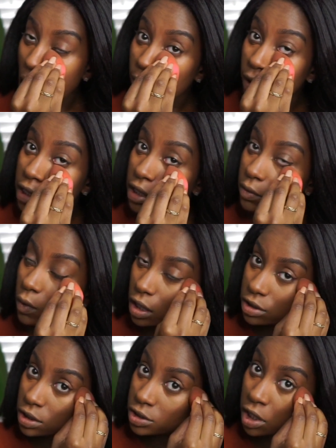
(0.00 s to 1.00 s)
But let them
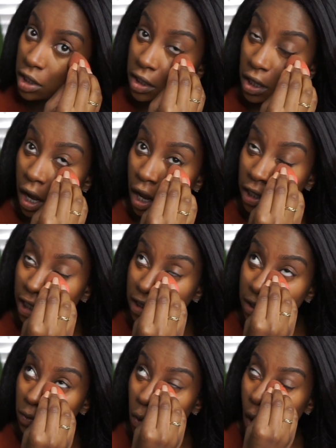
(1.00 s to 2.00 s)
watch the journey, y'all. Let
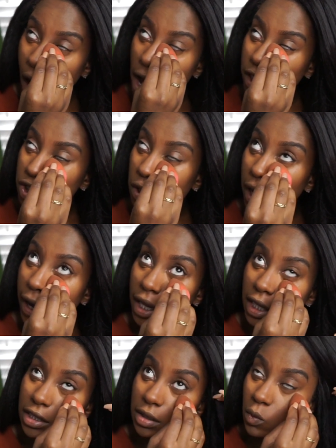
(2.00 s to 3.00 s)
them watch, okay?
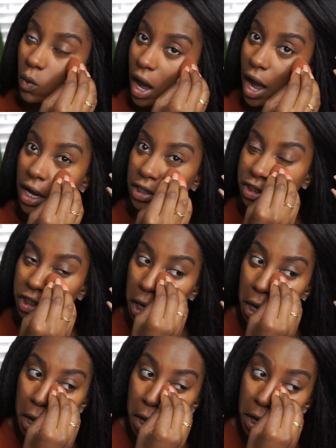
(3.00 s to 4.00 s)
Let them watch,
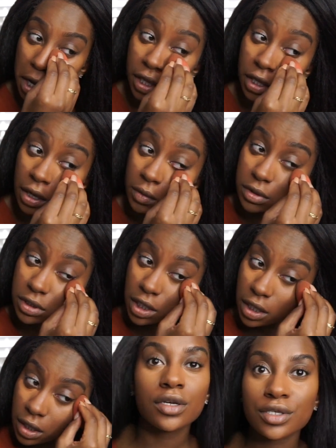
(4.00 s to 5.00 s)
and they will
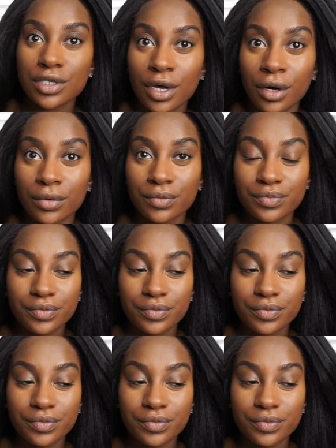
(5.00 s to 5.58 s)
see. So,